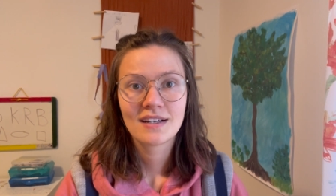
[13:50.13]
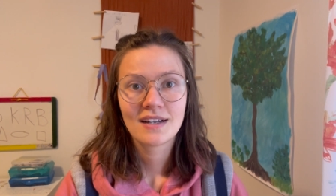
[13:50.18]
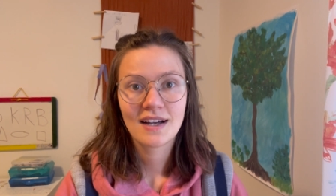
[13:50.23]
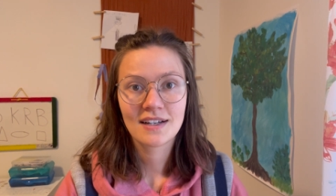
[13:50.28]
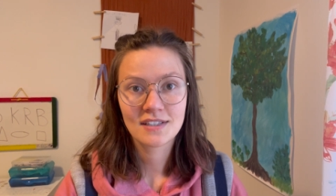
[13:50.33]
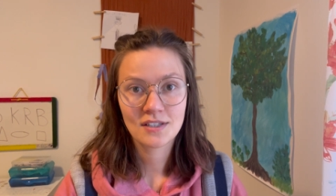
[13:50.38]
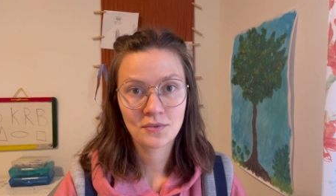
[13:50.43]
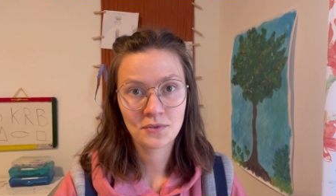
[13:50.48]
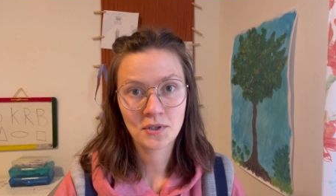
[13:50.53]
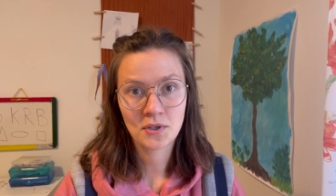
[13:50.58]
I
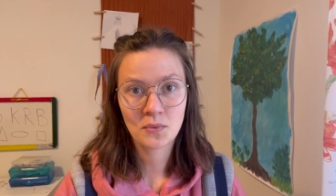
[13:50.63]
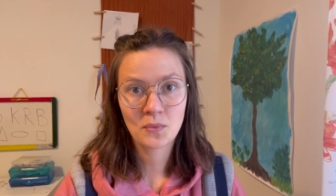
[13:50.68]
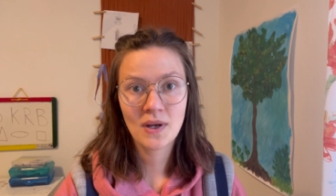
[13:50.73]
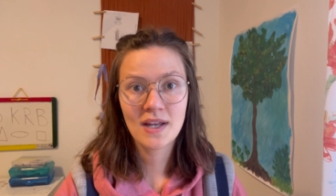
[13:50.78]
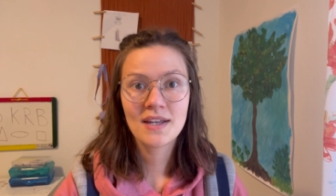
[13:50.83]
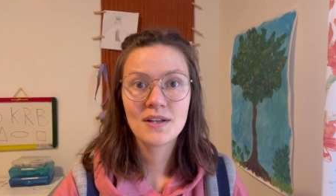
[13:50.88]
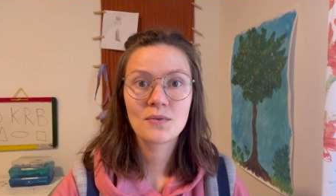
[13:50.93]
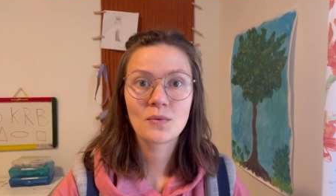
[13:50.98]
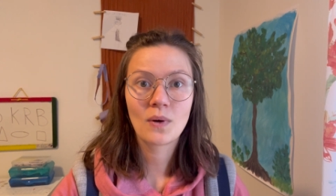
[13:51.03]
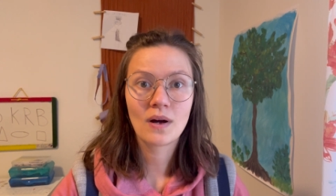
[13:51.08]
tell her to
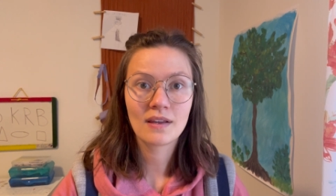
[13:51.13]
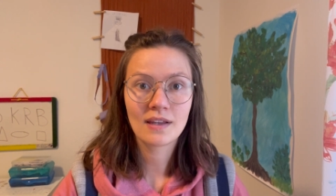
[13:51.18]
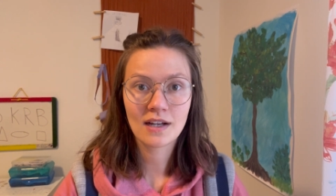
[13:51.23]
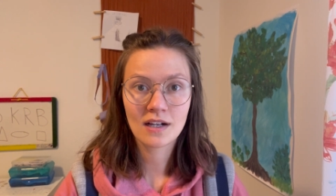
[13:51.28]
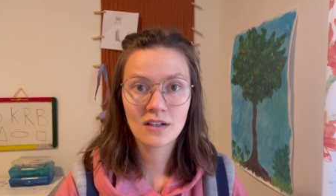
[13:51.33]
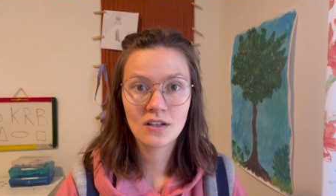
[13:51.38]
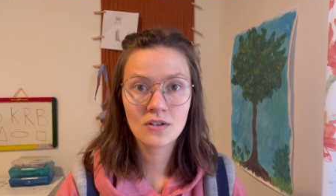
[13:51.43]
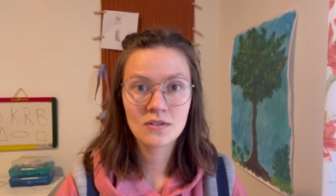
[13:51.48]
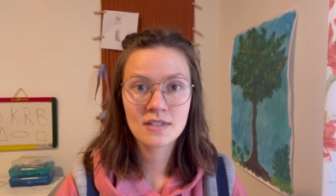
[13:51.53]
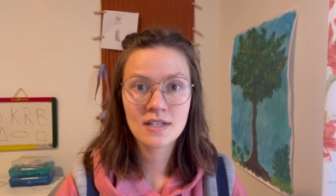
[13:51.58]
wait while I
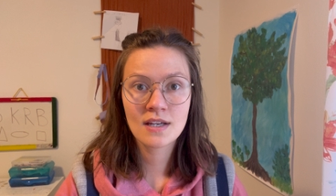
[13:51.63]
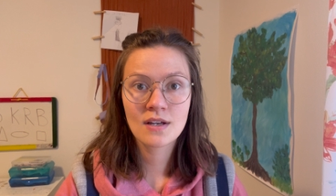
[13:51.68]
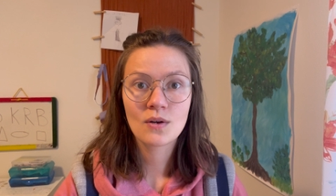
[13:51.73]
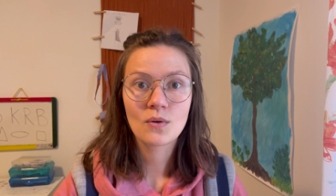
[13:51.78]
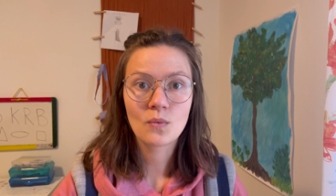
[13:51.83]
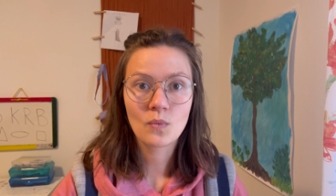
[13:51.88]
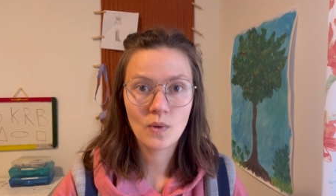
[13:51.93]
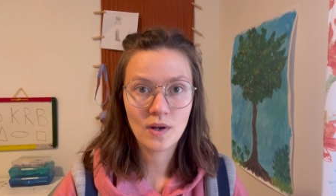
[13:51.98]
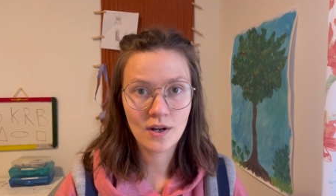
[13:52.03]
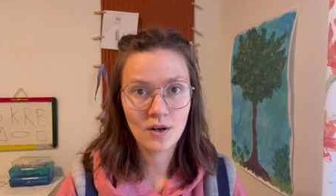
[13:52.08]
close it.
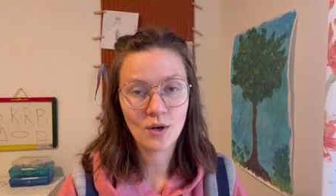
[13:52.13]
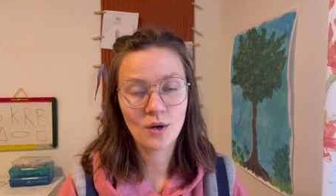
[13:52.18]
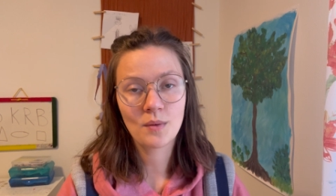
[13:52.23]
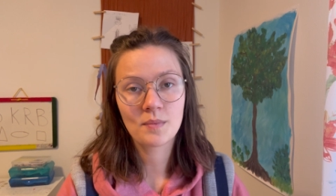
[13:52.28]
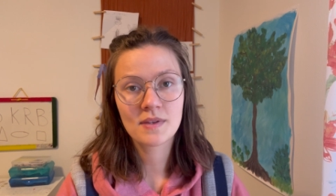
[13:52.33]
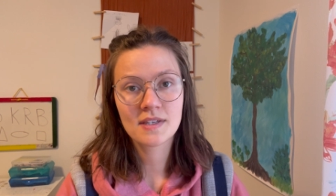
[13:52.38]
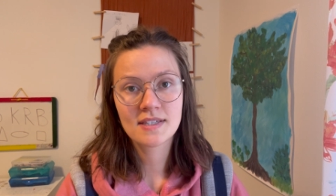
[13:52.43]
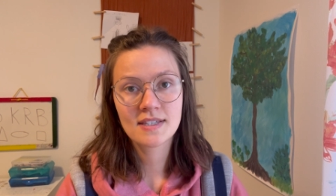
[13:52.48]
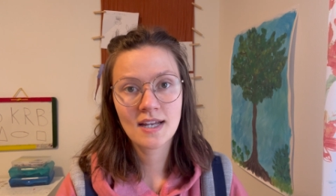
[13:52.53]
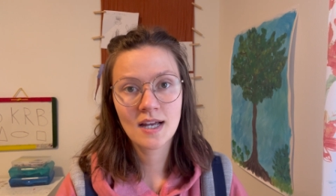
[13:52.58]
We go up
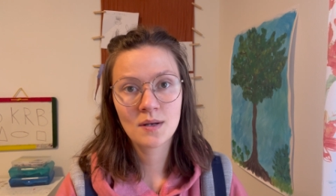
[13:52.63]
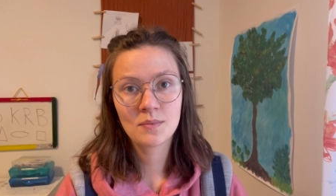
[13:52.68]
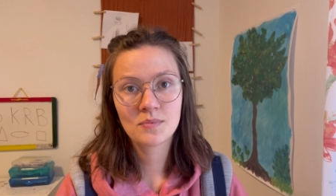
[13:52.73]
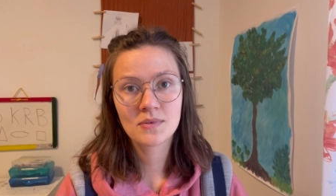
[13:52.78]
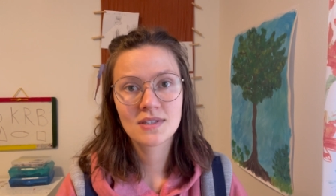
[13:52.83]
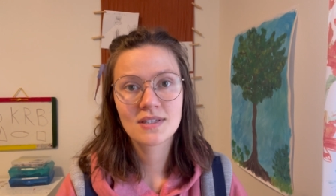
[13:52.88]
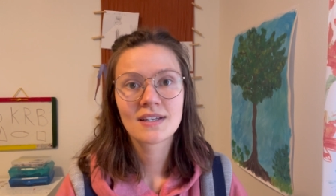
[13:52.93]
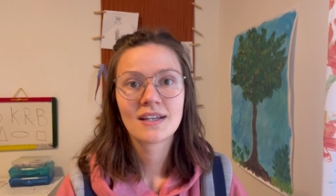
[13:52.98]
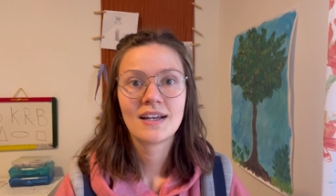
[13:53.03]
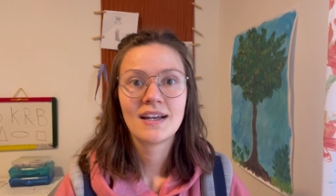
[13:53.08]
the
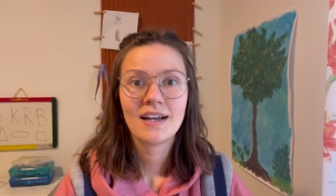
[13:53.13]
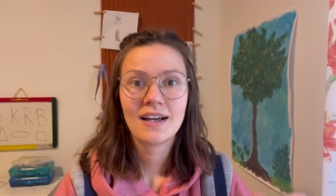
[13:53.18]
steps.